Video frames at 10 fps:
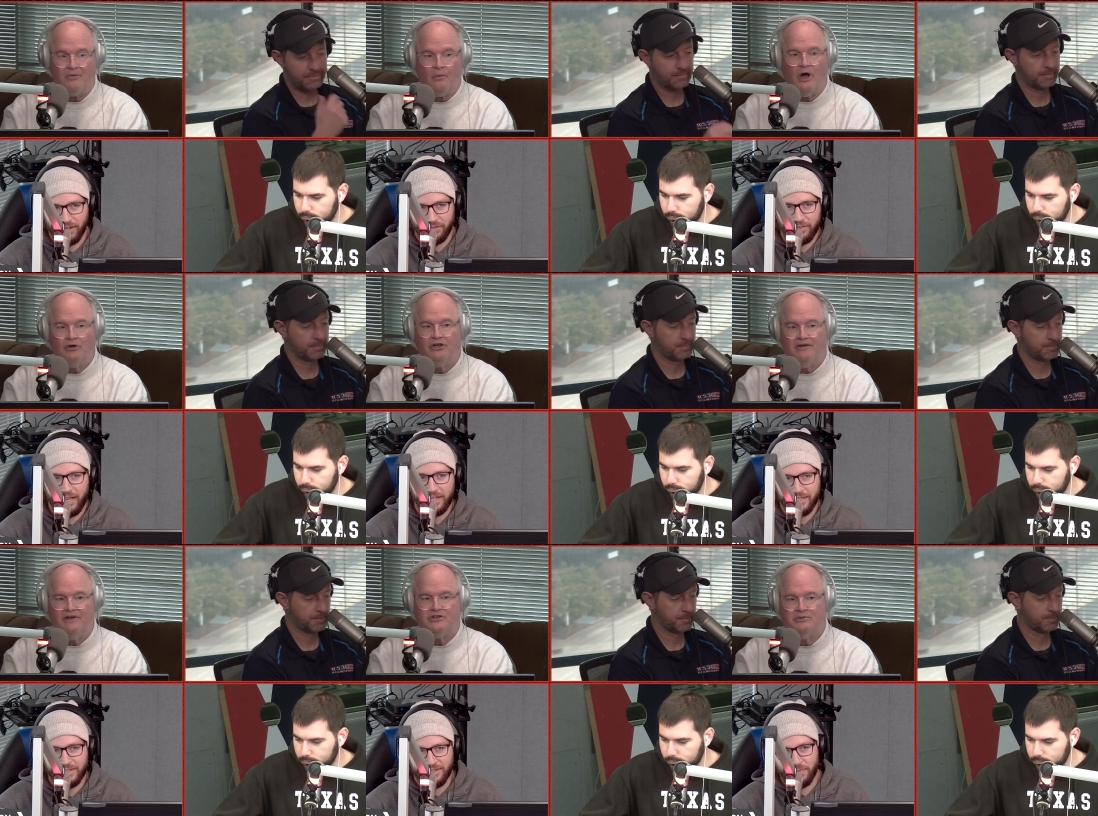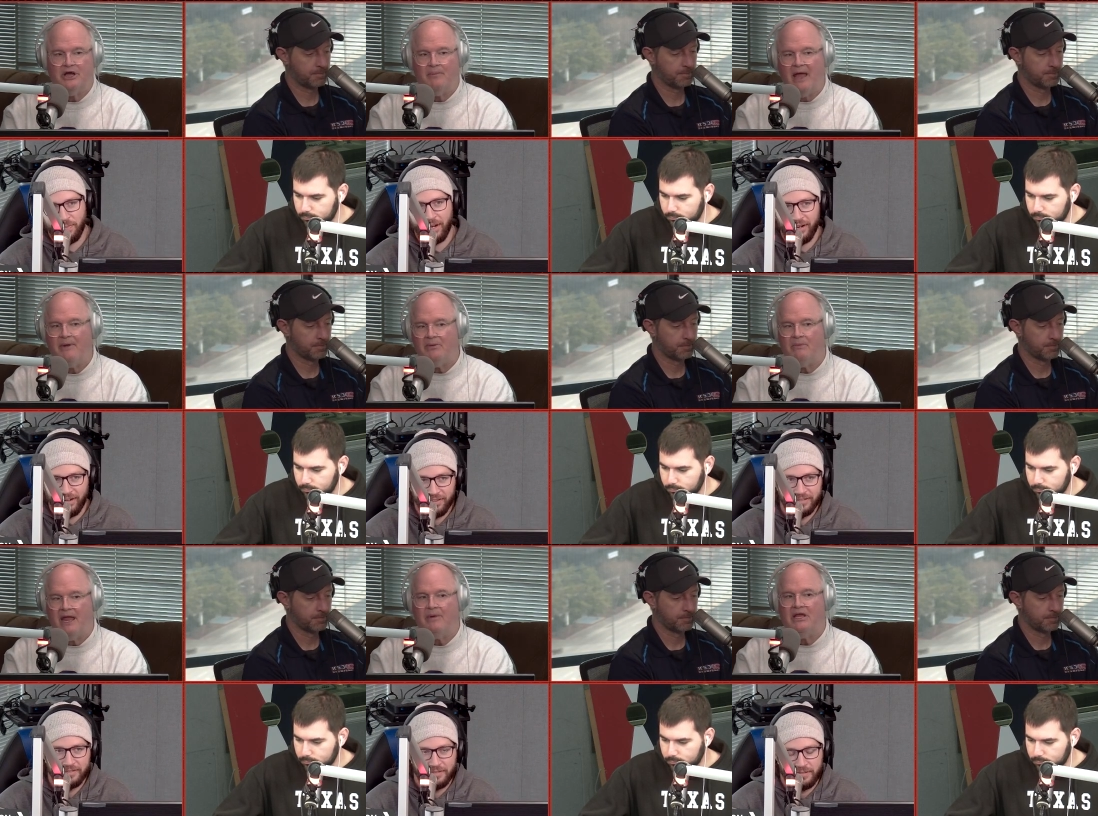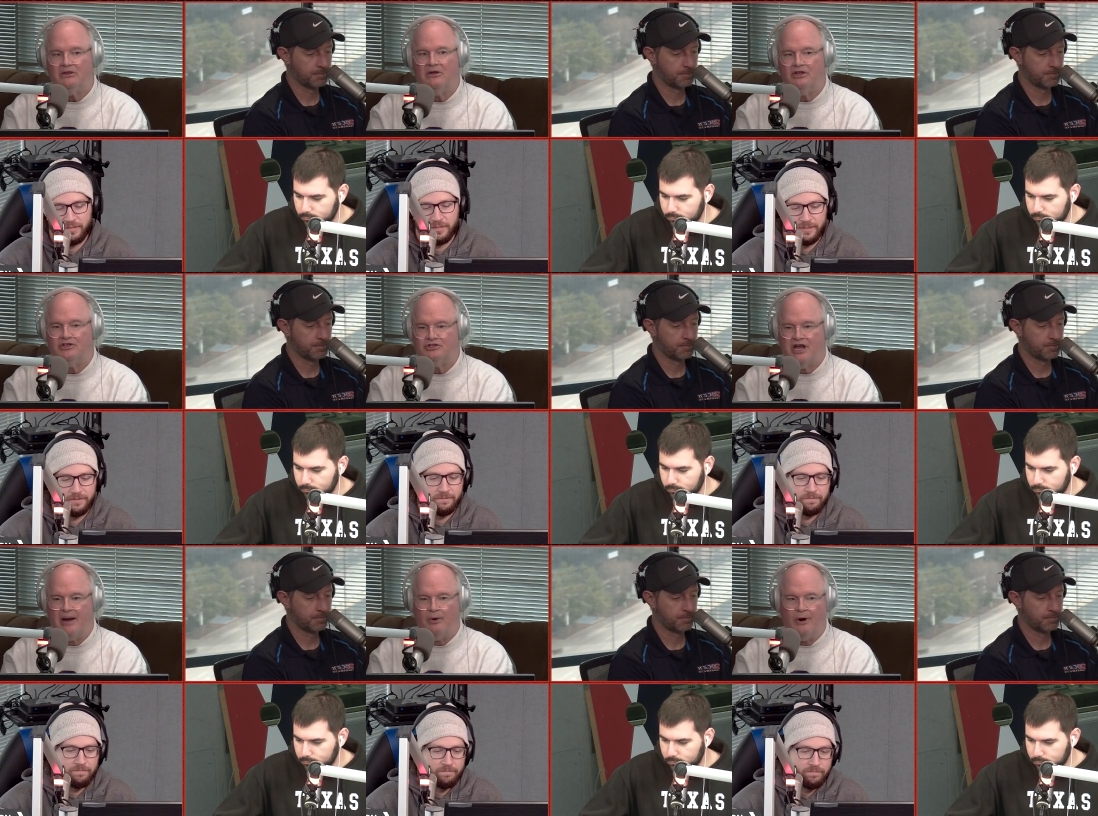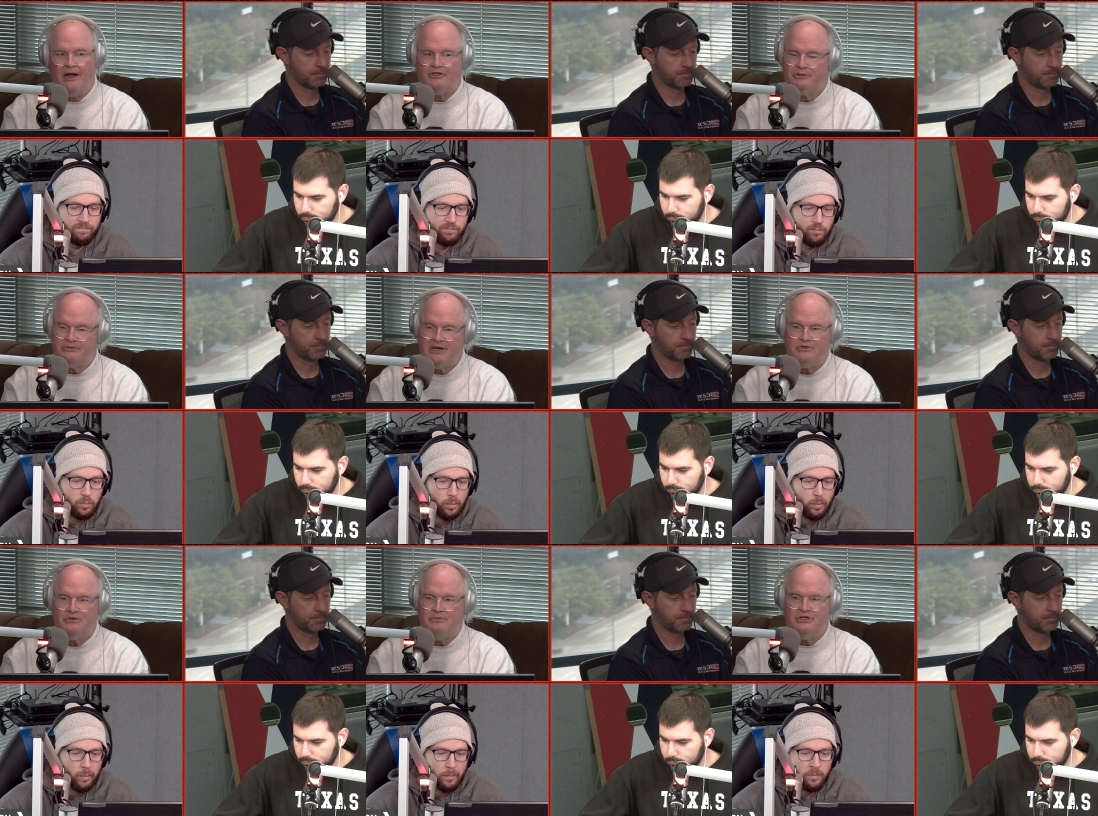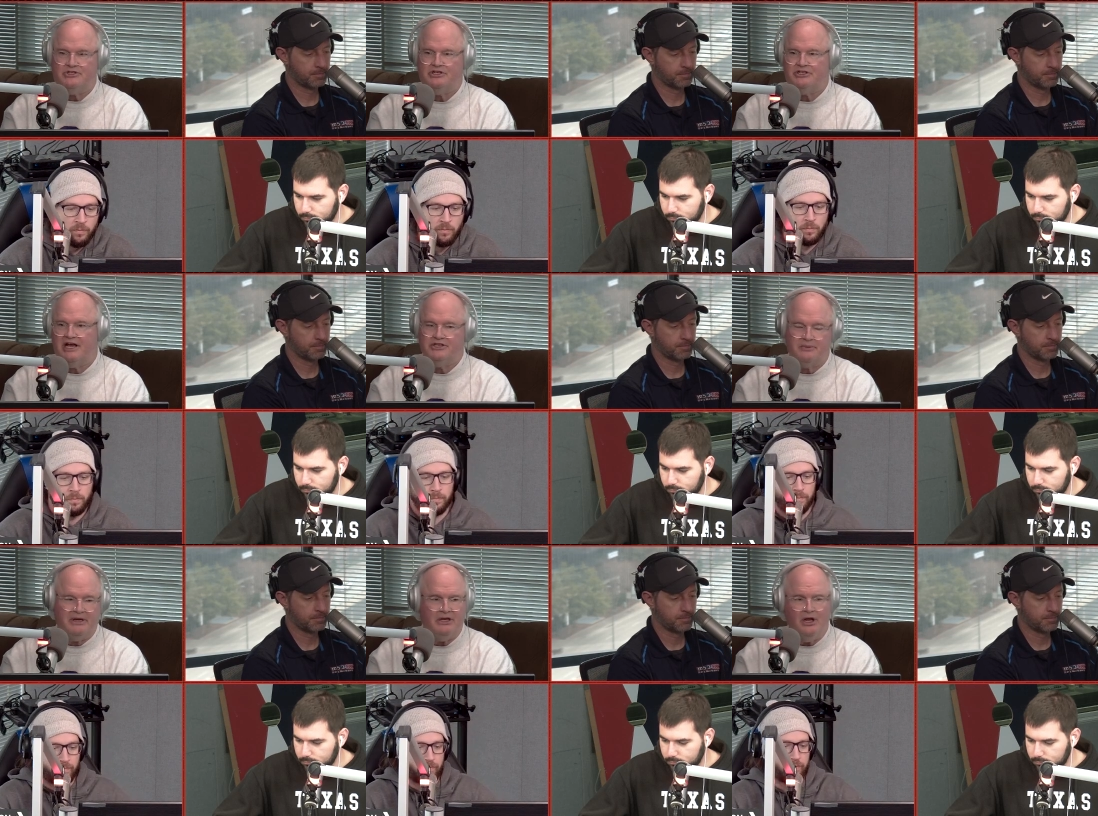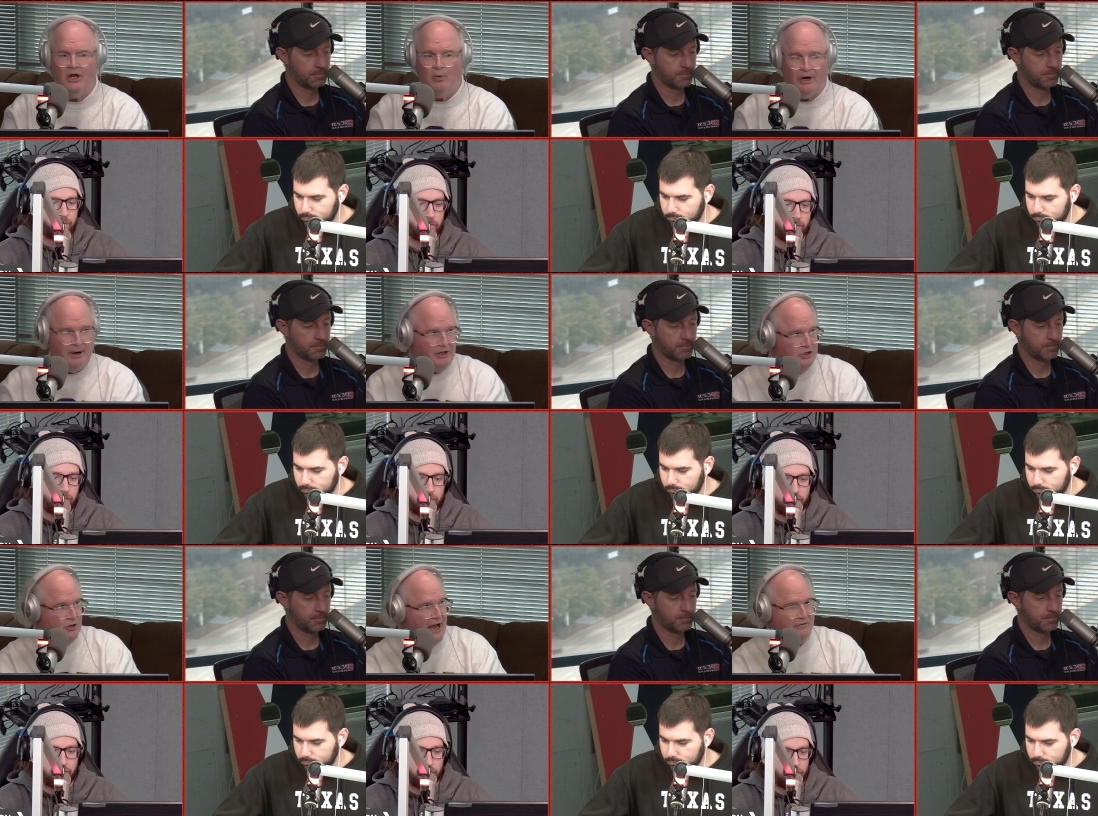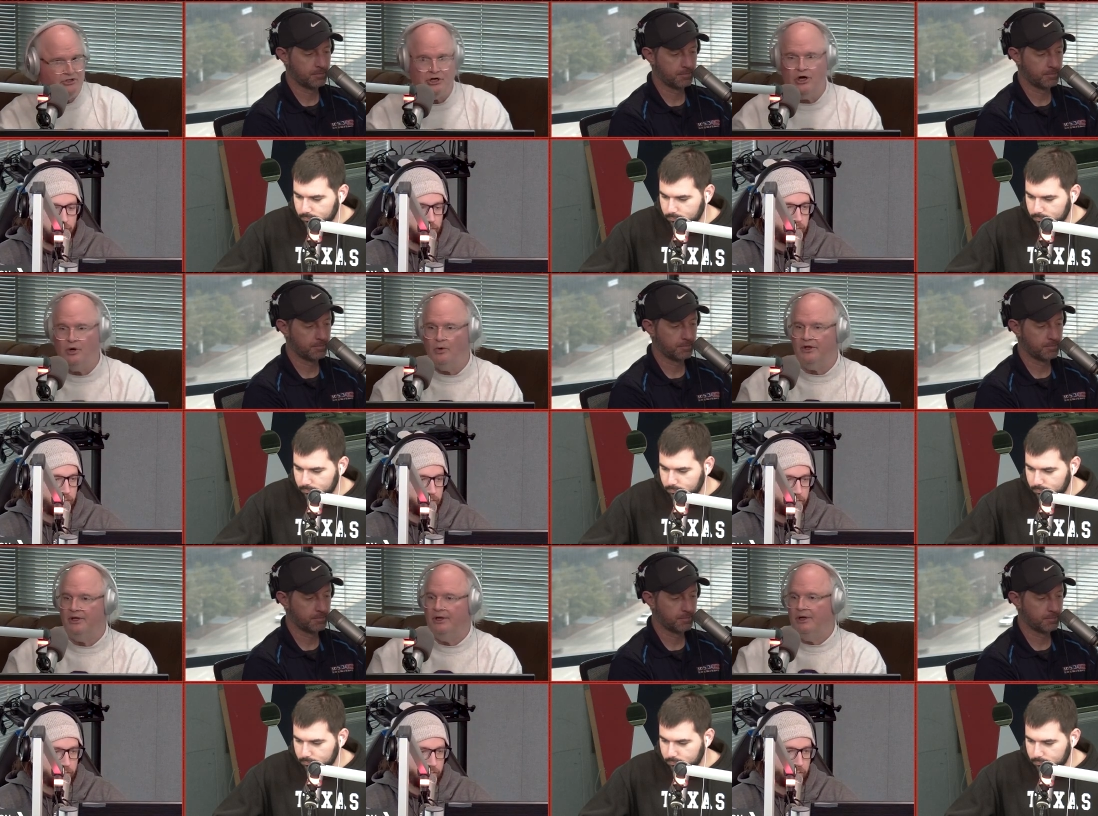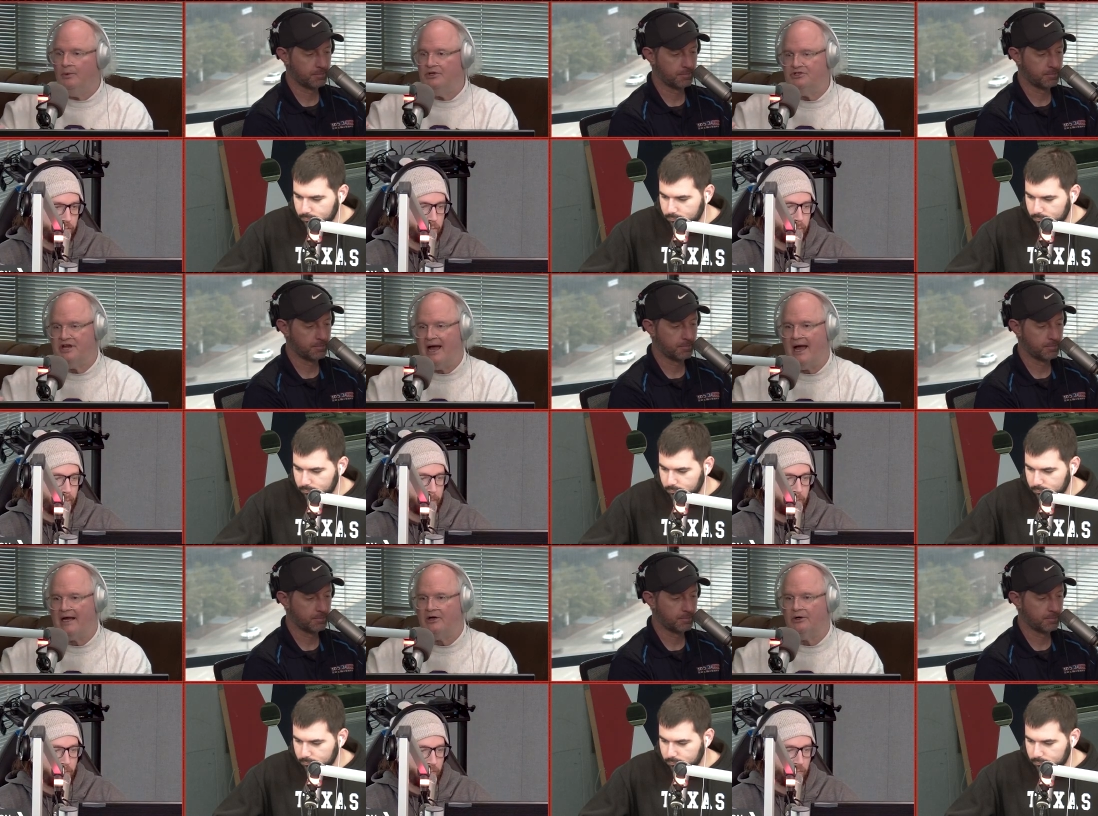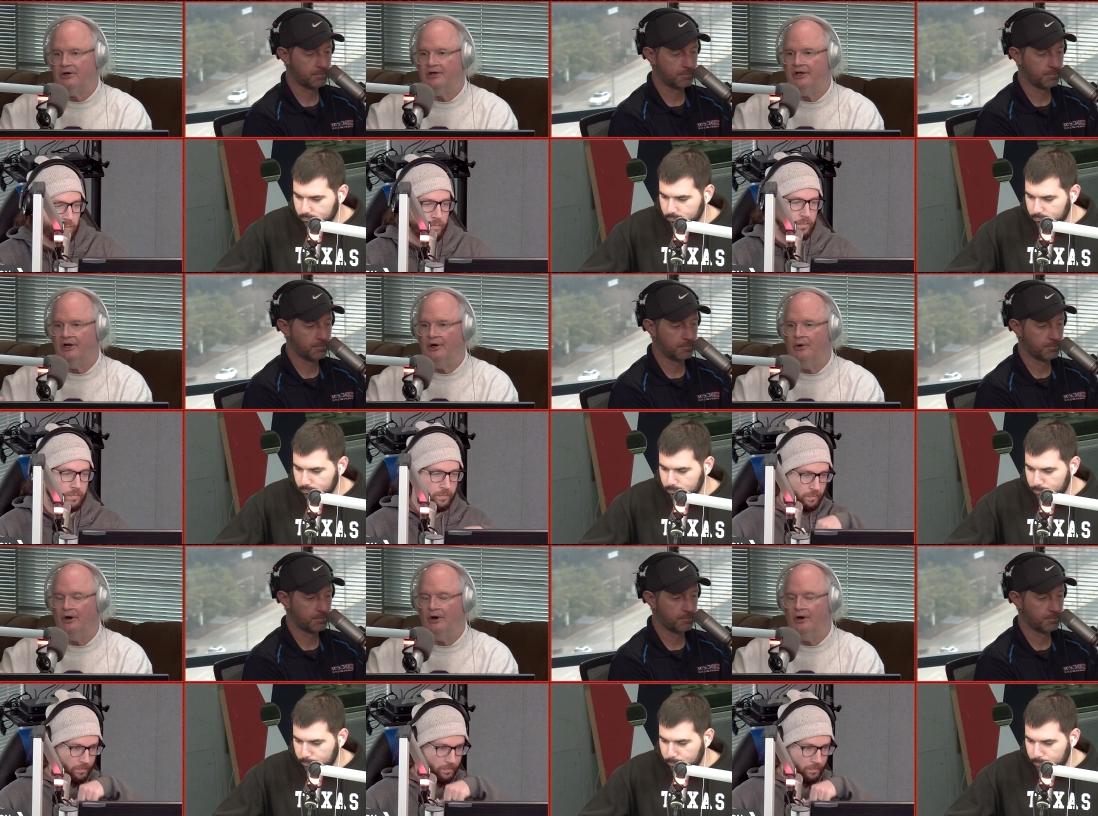Speaker 1: that he's better. Maybe this time around, sometimes you miss these guys. I mean, when I'm on the draft show with Zach or, or